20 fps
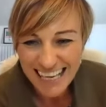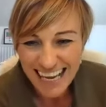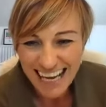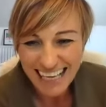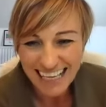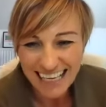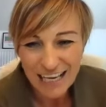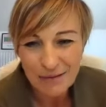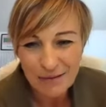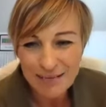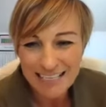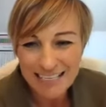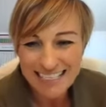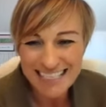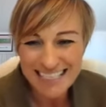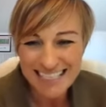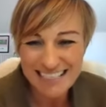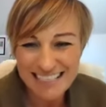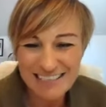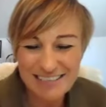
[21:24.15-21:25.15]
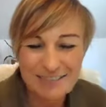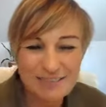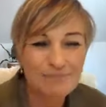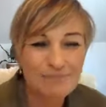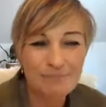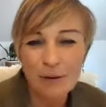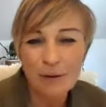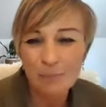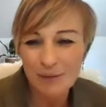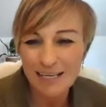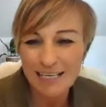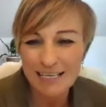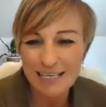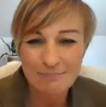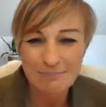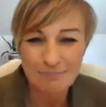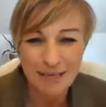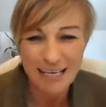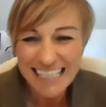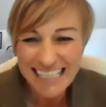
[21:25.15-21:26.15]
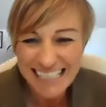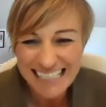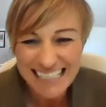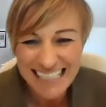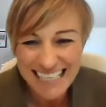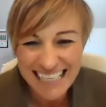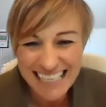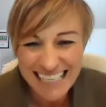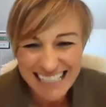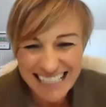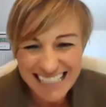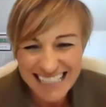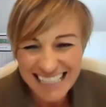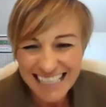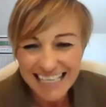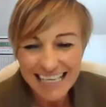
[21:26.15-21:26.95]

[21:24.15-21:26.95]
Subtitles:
and coming to public places.